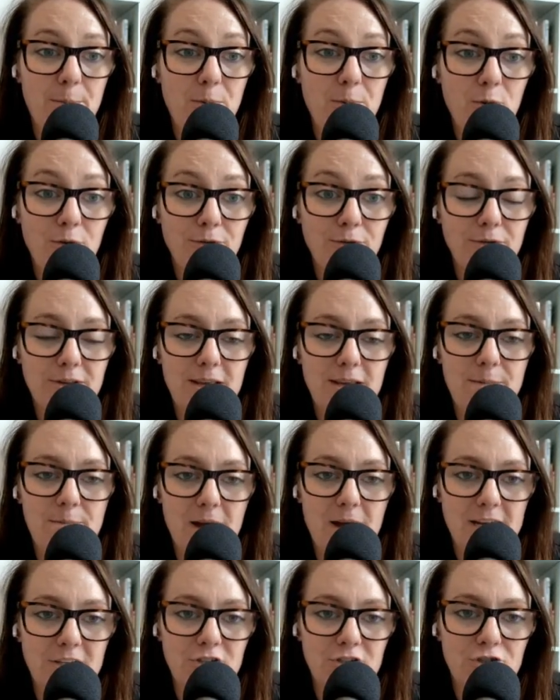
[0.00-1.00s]
poorly
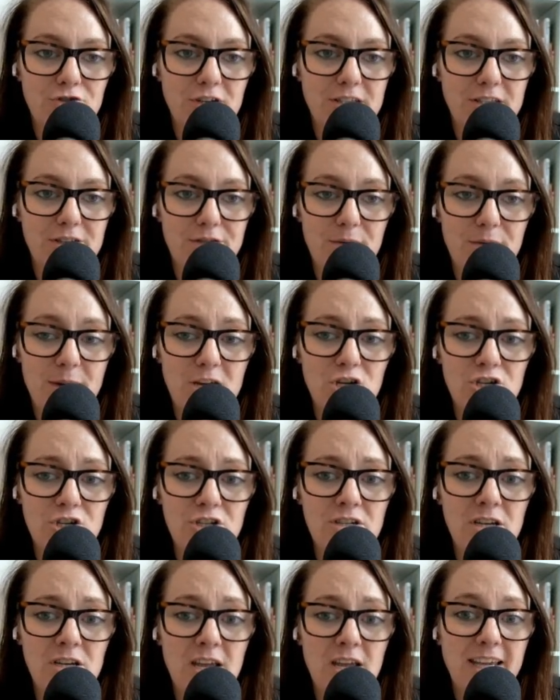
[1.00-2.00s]
managed
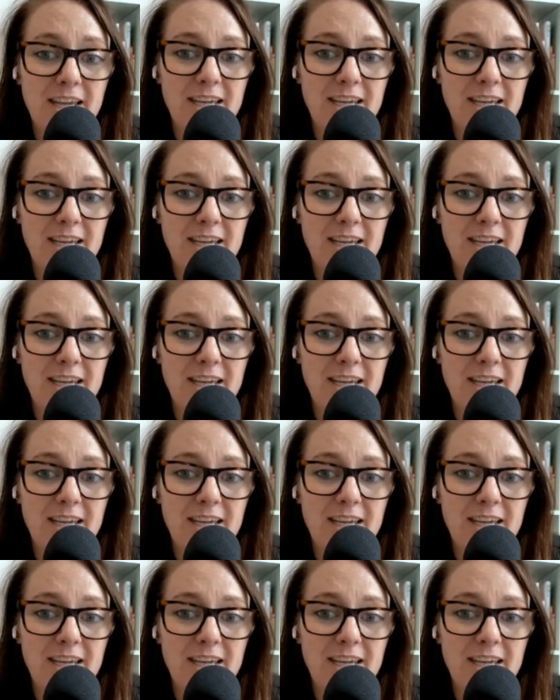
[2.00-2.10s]
transformation